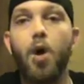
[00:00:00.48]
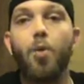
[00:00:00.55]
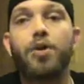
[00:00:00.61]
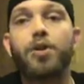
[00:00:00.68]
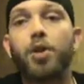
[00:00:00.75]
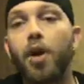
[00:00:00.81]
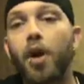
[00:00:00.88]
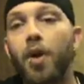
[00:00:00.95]

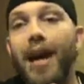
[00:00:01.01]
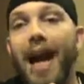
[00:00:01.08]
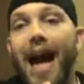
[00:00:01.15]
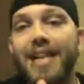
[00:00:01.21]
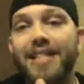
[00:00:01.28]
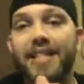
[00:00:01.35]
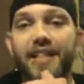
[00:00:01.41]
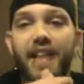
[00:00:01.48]
What's going on,
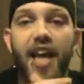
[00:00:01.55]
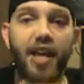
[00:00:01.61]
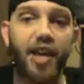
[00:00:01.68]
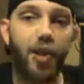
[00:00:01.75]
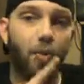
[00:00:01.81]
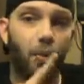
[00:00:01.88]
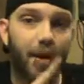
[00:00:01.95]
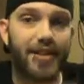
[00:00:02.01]
guys? And thank
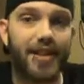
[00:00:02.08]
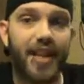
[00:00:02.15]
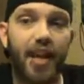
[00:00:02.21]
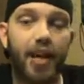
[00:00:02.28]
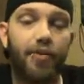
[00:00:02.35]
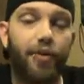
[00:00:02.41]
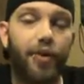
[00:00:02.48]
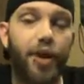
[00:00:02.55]
you once
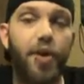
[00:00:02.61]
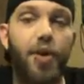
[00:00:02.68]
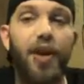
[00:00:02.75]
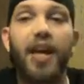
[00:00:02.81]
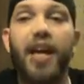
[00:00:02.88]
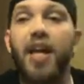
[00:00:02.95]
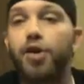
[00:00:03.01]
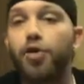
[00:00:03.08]
again for
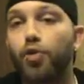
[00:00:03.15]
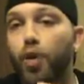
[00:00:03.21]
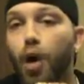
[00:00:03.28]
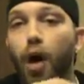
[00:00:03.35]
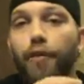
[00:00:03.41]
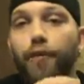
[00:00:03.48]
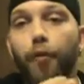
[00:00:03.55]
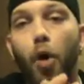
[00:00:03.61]
tuning in to
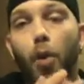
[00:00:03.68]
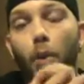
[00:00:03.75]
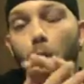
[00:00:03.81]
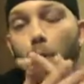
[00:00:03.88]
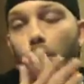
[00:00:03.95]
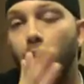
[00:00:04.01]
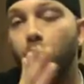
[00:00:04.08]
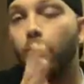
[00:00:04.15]
Raw
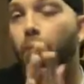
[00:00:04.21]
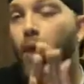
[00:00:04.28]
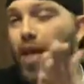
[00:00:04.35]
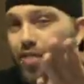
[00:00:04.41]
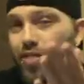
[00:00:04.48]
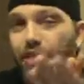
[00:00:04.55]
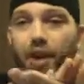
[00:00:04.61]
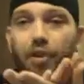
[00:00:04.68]
411
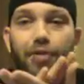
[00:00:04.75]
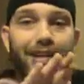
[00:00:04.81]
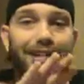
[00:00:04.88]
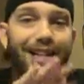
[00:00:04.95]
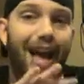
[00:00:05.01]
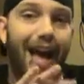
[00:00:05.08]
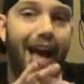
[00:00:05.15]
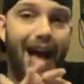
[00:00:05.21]
with Chris
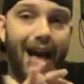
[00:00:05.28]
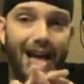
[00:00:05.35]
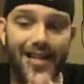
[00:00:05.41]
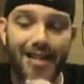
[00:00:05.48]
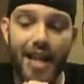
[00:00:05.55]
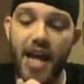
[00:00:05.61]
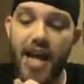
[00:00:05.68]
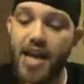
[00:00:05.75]

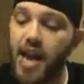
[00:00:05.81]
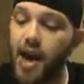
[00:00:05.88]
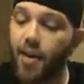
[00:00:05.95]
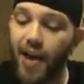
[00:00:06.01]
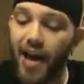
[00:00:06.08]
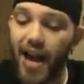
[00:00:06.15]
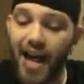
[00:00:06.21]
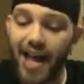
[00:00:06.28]
Chaos.
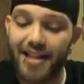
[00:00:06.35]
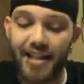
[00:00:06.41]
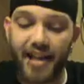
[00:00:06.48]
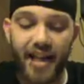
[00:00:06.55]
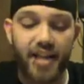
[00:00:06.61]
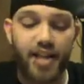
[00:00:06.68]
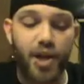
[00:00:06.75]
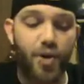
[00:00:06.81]
Now, we got a lot to
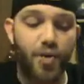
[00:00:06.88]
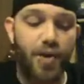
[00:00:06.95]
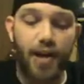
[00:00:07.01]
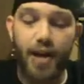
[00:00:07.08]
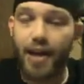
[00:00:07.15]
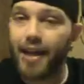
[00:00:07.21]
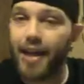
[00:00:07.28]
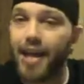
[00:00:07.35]
get to,
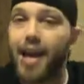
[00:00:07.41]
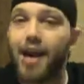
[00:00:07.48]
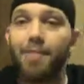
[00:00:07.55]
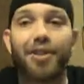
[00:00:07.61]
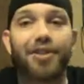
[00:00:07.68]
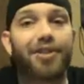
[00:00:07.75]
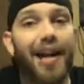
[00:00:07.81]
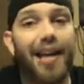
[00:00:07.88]
and again,
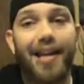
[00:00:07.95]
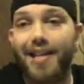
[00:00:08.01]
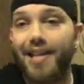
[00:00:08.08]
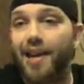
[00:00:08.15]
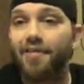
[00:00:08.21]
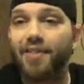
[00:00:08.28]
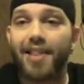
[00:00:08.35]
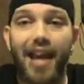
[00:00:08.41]
I'm going to try to get
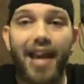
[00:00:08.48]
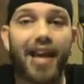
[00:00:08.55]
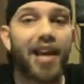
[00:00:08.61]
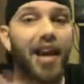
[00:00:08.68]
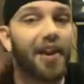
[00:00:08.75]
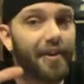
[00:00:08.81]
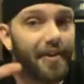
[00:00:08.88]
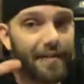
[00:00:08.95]
to everything
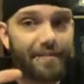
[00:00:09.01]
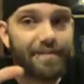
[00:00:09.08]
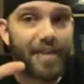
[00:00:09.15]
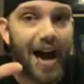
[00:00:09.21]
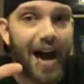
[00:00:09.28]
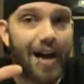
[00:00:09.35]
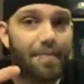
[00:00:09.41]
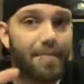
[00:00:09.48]
in under
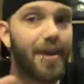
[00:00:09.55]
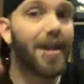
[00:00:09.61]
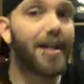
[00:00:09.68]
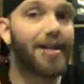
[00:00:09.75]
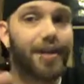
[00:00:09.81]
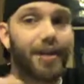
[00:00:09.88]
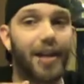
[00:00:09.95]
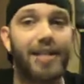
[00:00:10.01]
5
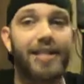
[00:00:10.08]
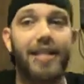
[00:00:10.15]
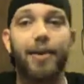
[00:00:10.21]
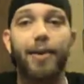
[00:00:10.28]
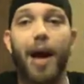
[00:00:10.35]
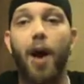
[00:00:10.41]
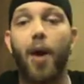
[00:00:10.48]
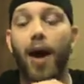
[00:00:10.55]
minutes. So let's
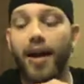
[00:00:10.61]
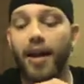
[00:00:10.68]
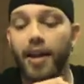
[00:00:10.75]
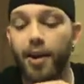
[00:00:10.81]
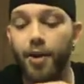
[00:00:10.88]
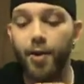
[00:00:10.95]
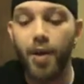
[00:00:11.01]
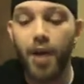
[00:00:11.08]
see how I can
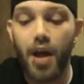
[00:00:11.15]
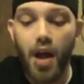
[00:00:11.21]
do.